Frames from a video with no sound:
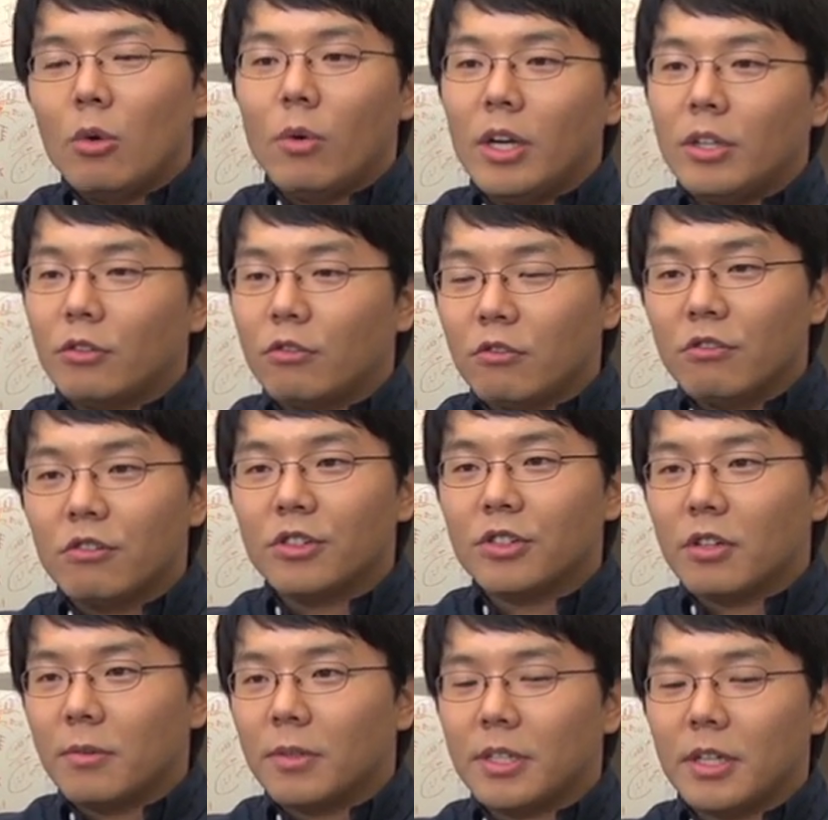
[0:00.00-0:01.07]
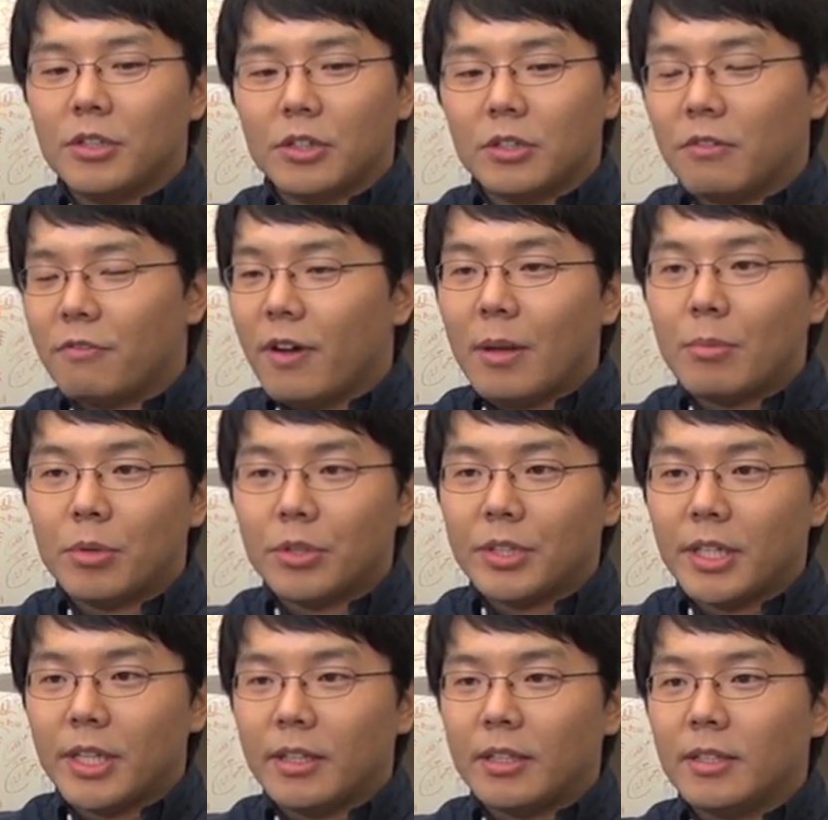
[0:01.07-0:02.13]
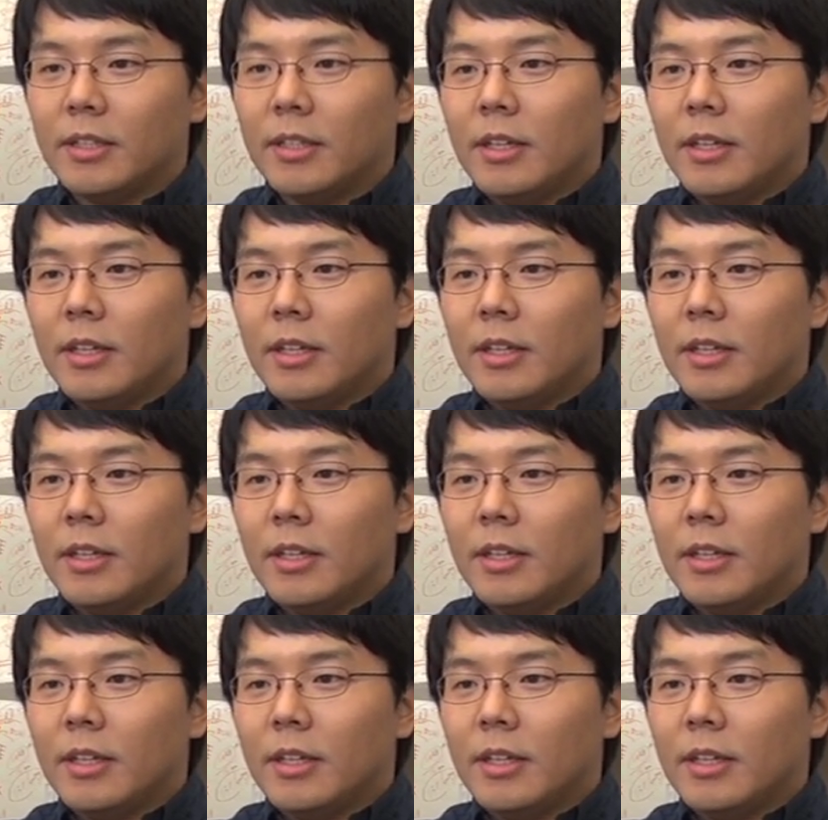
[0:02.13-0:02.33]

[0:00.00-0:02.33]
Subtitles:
while the Google servers are just 5%.